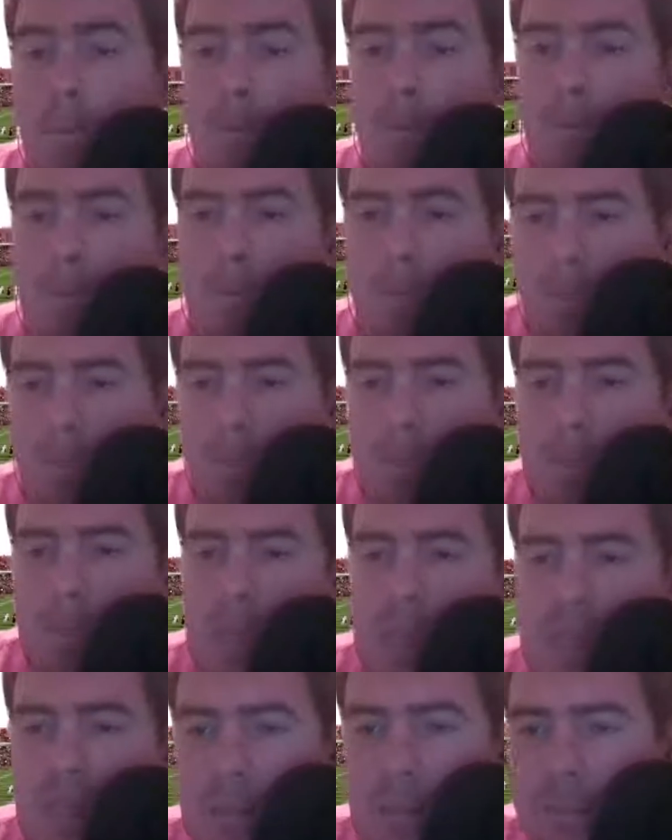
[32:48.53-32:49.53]
And the
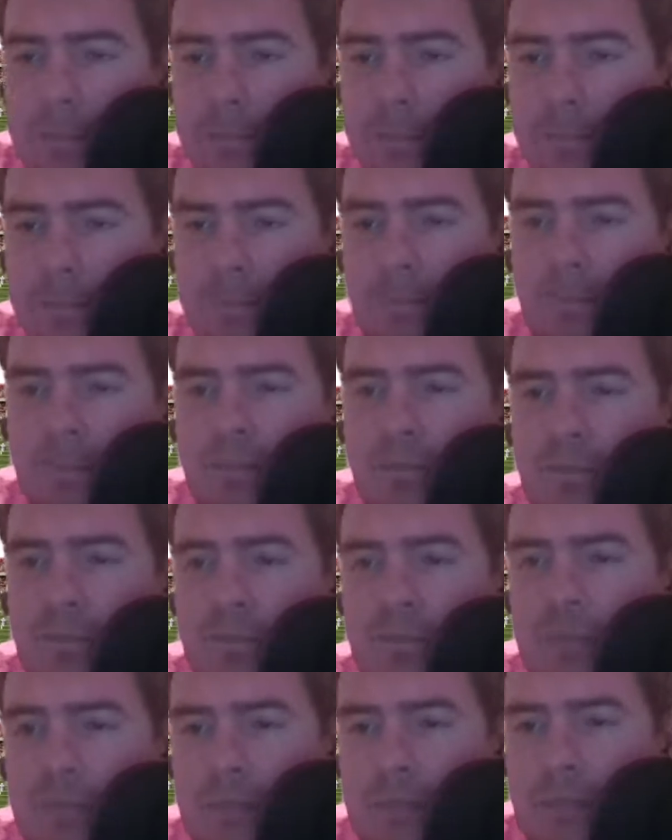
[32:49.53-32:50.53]
offense still didn't look good
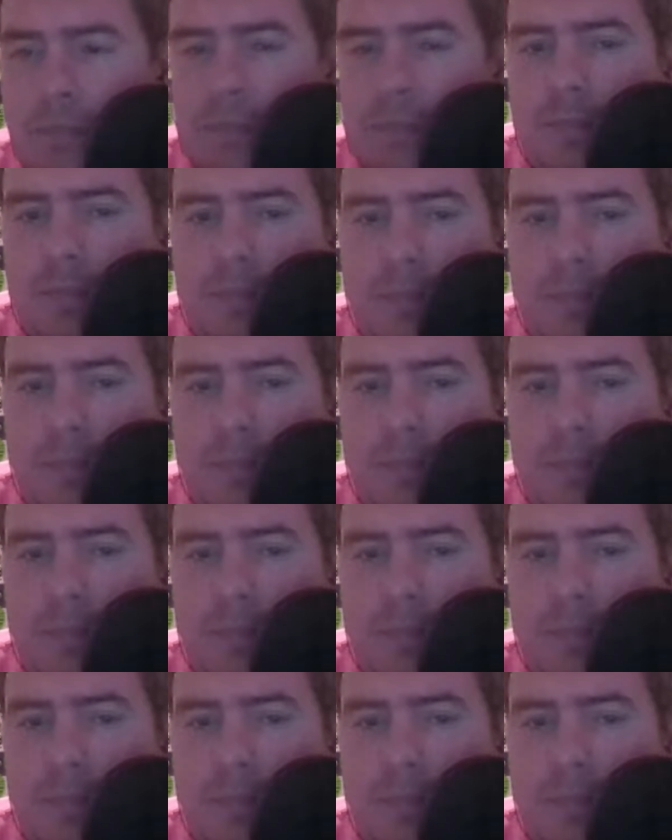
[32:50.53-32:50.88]
without. Dude,